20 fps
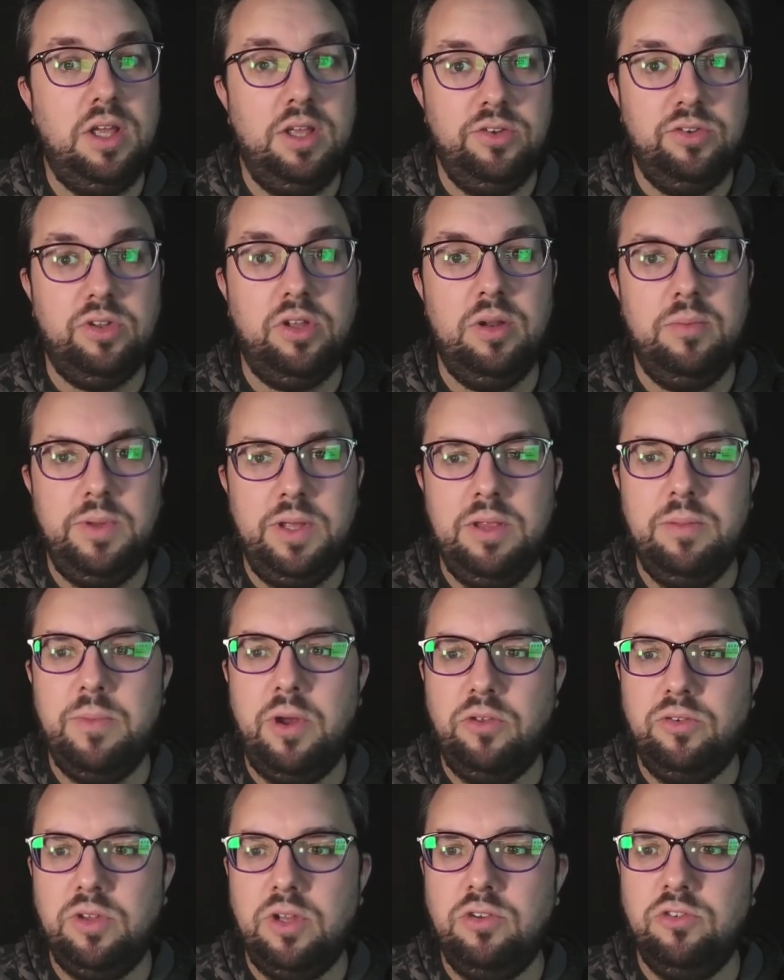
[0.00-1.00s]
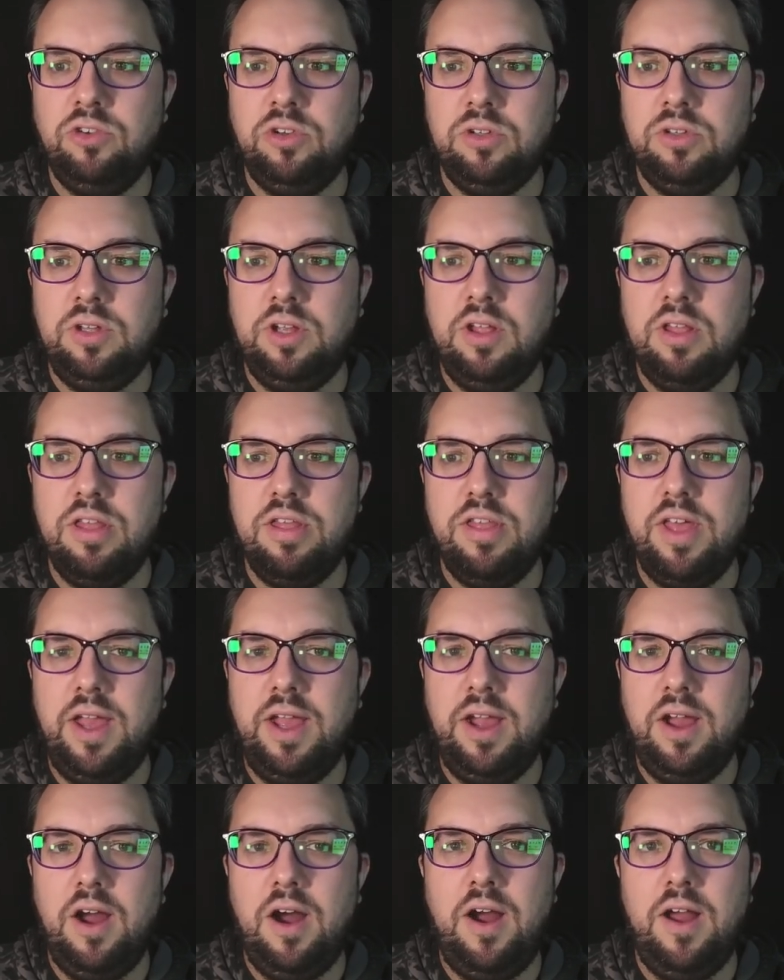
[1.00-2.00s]
is going to be the most interesting
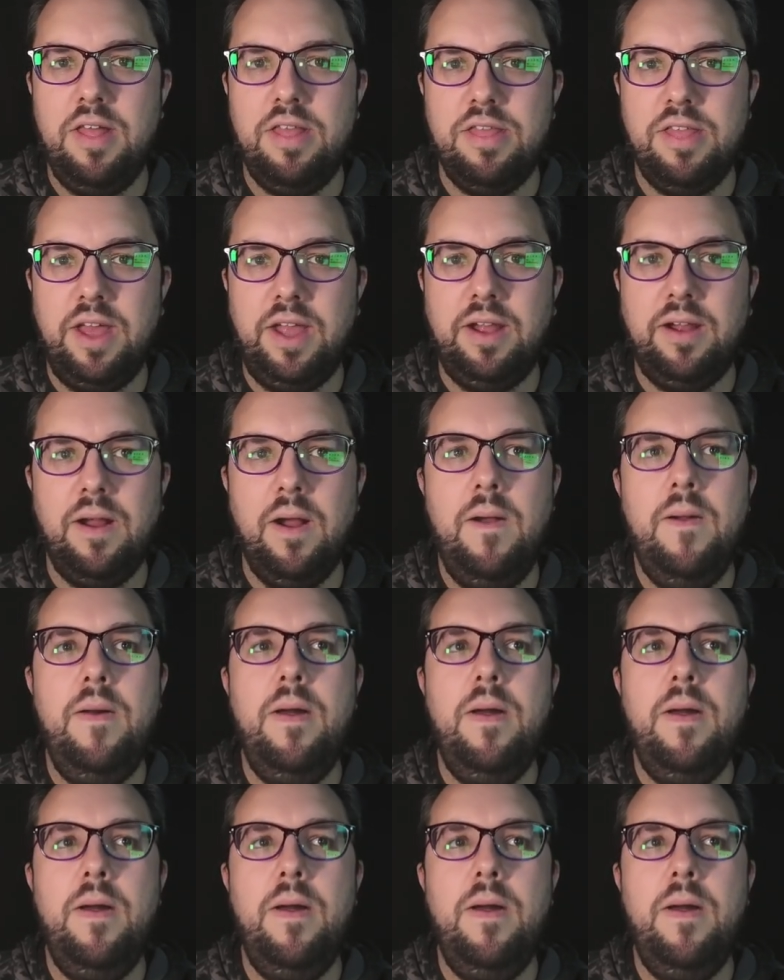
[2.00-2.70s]
thing, I think.